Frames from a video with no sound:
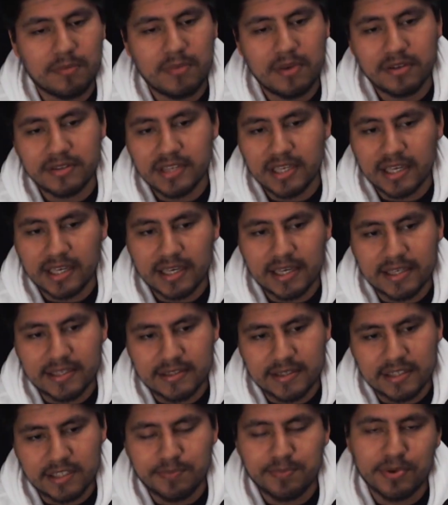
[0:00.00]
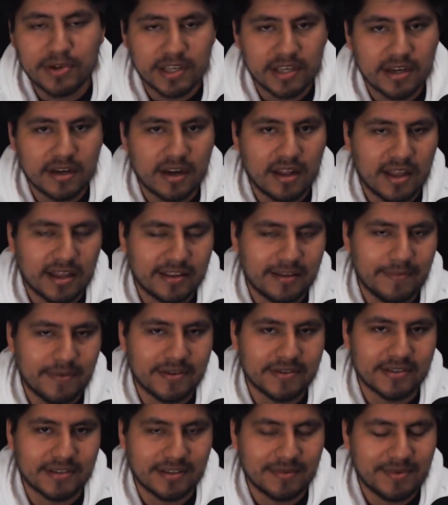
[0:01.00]
music is pretty good. I like the
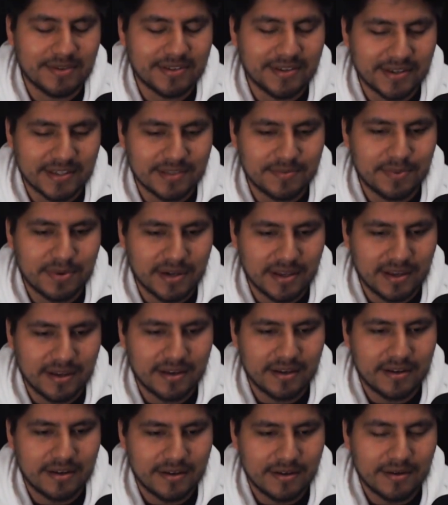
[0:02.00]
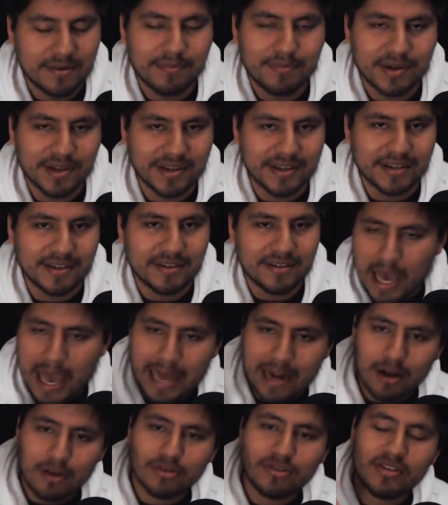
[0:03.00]
music. The music is pretty good.
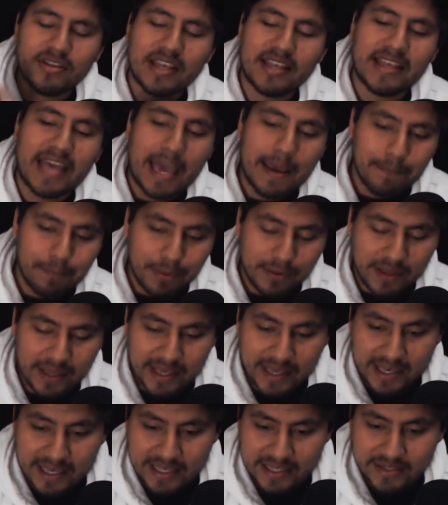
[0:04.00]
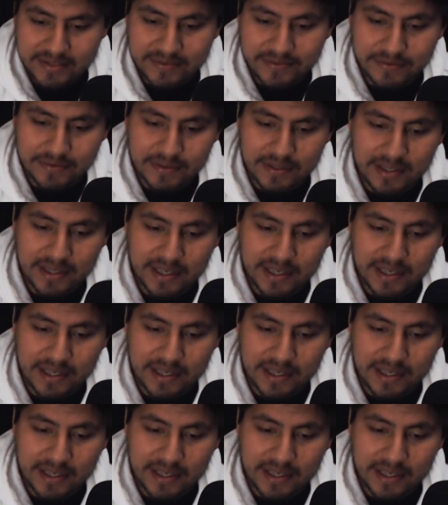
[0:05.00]
And also the gameplay is